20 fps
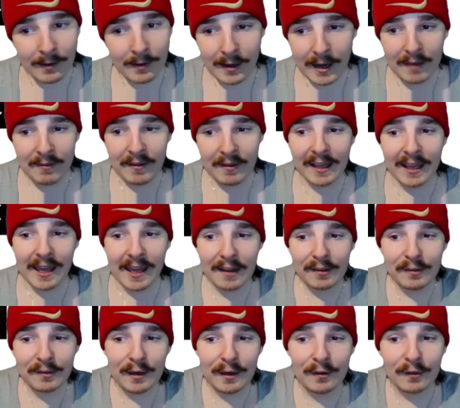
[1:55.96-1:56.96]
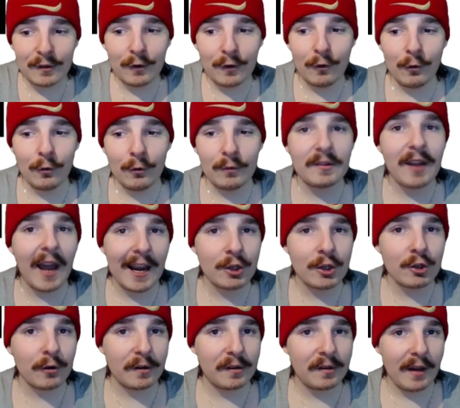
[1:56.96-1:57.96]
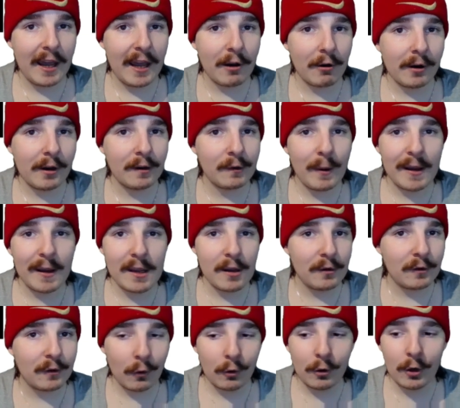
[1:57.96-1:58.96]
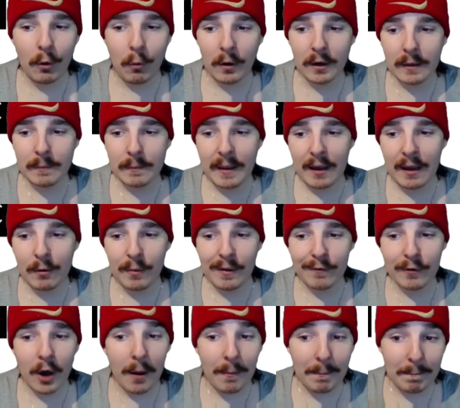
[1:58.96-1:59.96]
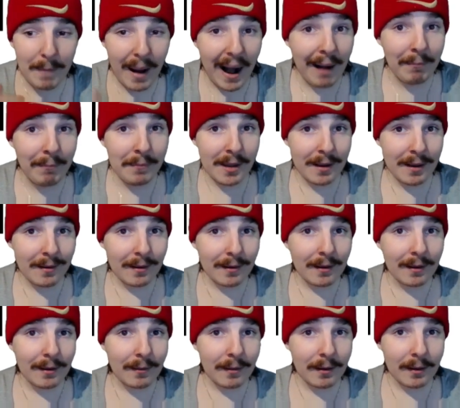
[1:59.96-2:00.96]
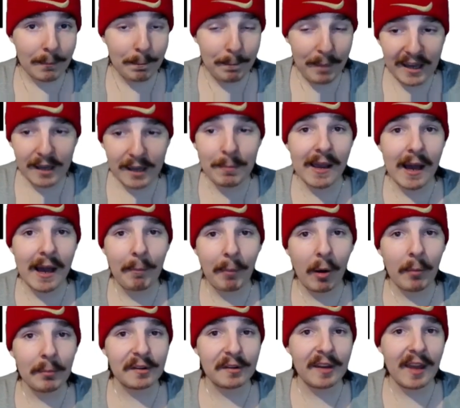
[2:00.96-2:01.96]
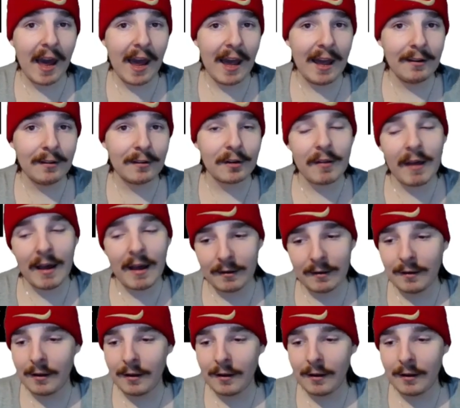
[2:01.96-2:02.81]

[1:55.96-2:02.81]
And then it gets into dangerous areas where you do not want to be. We've got Mum, Pick Me Up, I'm Scared. So that, you